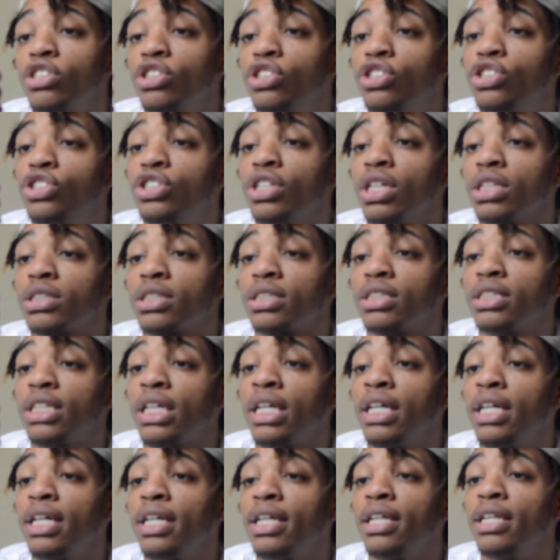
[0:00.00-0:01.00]

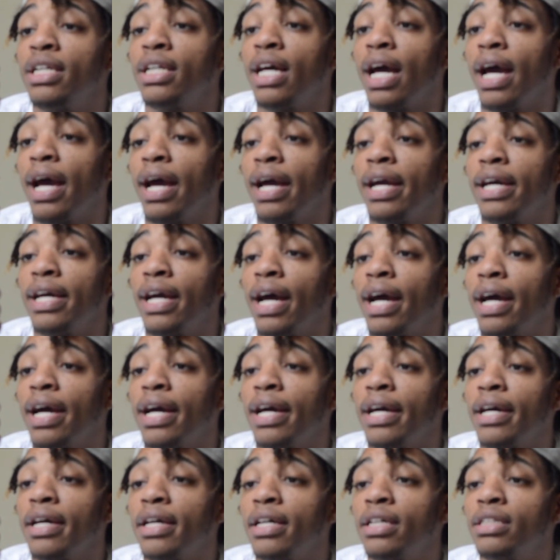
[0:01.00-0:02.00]
Justine
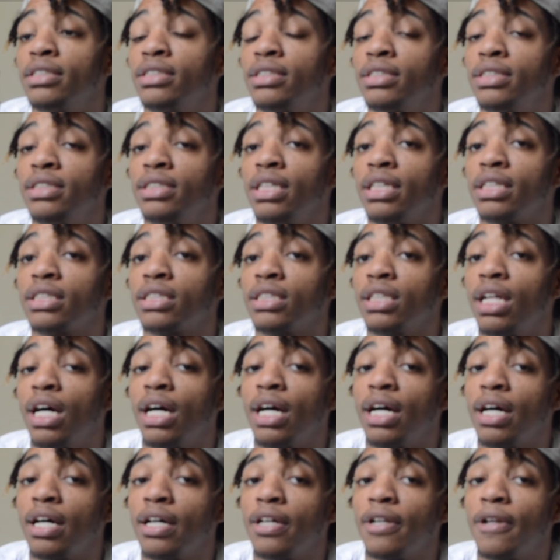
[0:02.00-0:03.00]

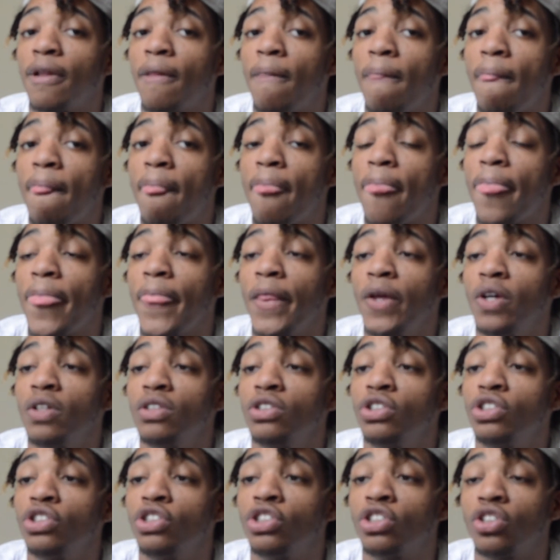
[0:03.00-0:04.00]
AA69.
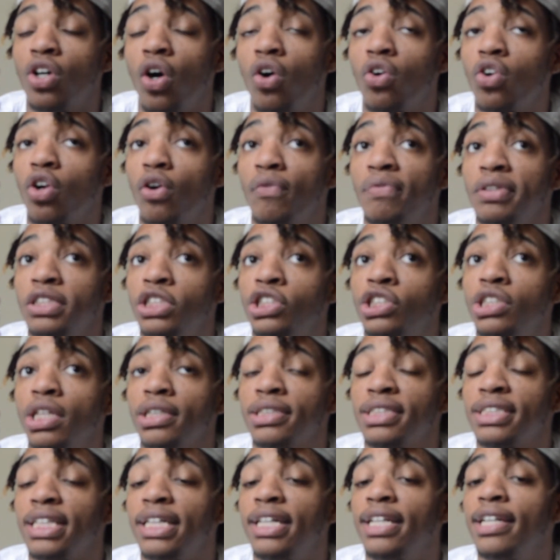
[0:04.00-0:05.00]
So I don't know if it's
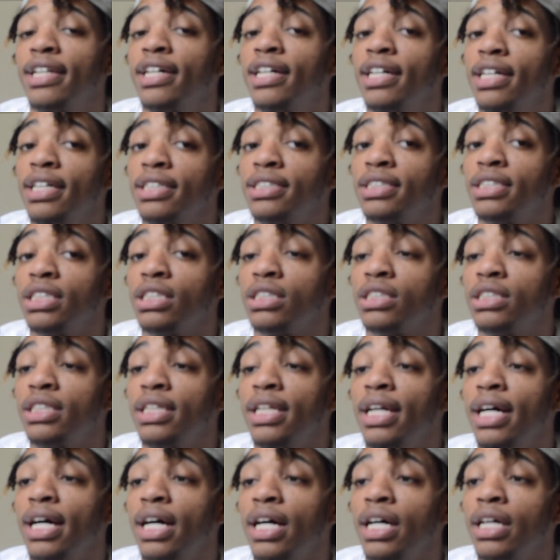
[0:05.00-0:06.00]
Justine the
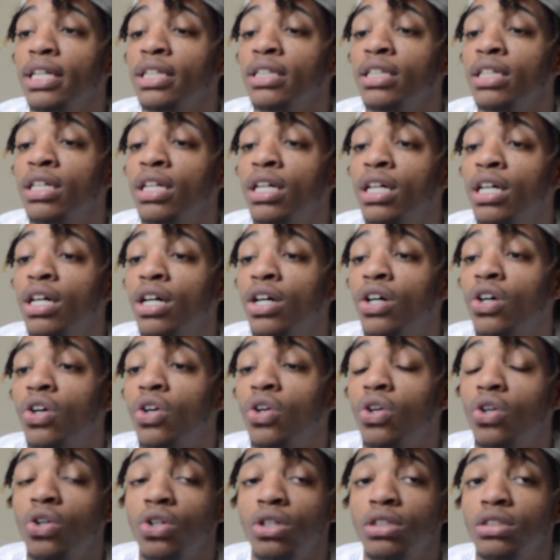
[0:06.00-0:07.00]
69
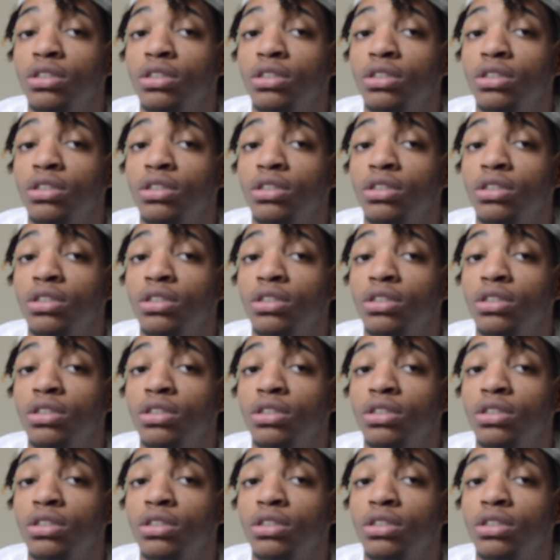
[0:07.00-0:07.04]
or